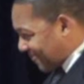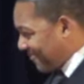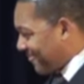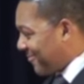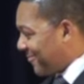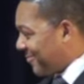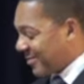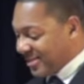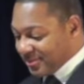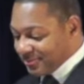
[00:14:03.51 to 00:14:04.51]

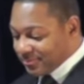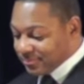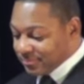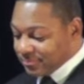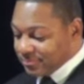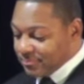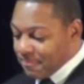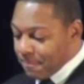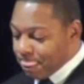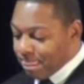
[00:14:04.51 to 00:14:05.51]

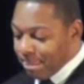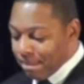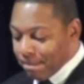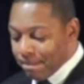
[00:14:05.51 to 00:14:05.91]
(no one is talking)